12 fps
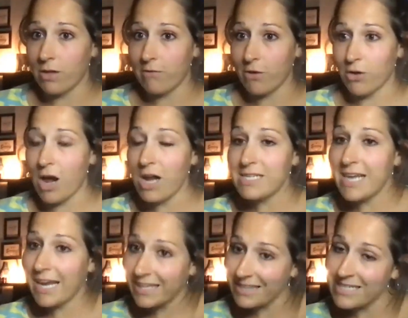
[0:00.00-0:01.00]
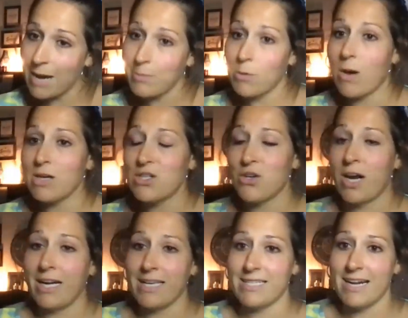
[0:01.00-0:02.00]
if you're not taking the time to watch
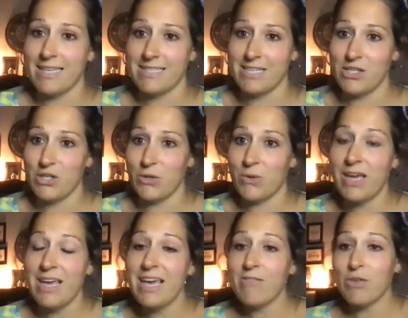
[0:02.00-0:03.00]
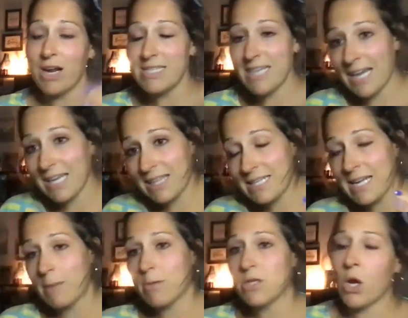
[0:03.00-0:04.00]
trainings that I send you, if you're not taking the
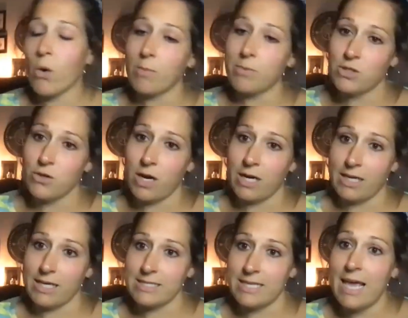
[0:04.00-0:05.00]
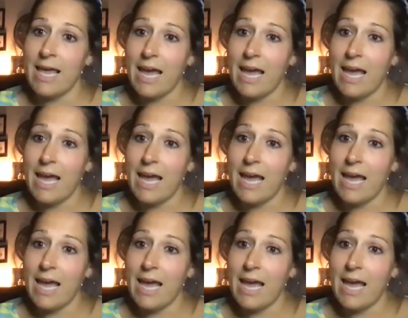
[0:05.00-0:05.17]
time to show up to trainings,